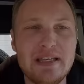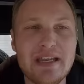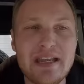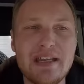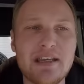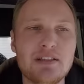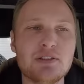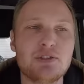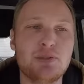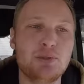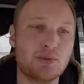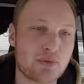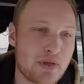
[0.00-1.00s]
needing
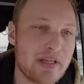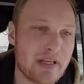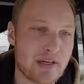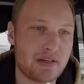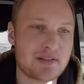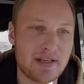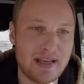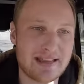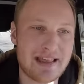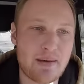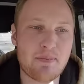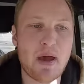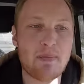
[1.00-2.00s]
to re-gear to get
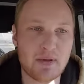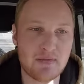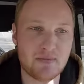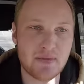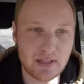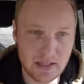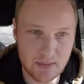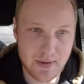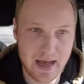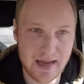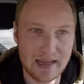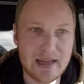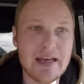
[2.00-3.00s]
that peppy feeling
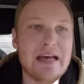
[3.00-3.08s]
back.